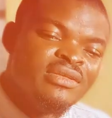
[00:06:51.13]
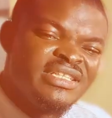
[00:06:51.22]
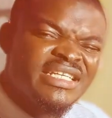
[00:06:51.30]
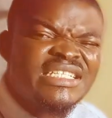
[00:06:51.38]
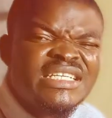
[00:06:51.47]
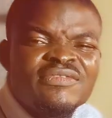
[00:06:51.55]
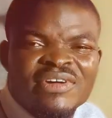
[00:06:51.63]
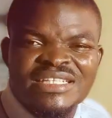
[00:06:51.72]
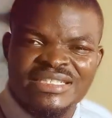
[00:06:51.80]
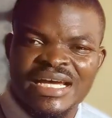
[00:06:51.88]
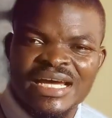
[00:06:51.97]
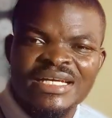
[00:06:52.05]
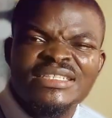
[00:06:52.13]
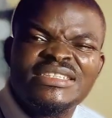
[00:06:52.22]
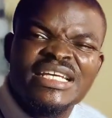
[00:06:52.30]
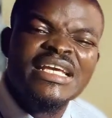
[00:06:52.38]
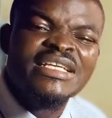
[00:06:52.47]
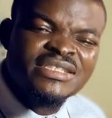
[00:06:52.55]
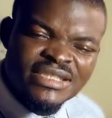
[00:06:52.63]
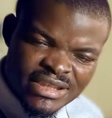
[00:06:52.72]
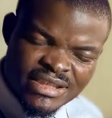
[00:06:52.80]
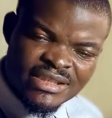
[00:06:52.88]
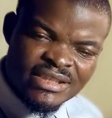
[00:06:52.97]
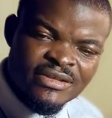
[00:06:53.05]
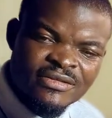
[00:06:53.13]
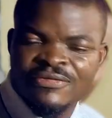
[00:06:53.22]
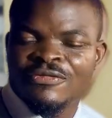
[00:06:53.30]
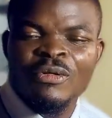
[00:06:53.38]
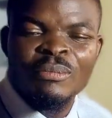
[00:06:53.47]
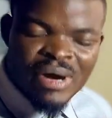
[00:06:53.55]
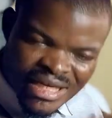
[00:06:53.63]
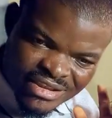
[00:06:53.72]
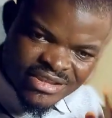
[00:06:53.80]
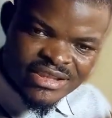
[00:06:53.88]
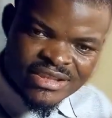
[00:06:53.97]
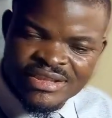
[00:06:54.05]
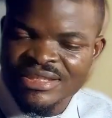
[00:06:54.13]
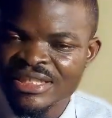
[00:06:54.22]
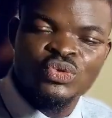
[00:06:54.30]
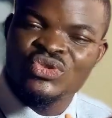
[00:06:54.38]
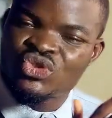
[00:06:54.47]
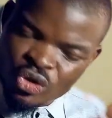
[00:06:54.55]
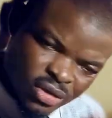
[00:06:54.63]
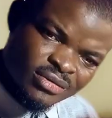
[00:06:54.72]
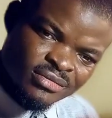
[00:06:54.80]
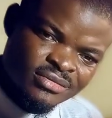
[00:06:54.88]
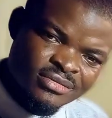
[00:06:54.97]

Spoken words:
this inverter changes from battery to sun.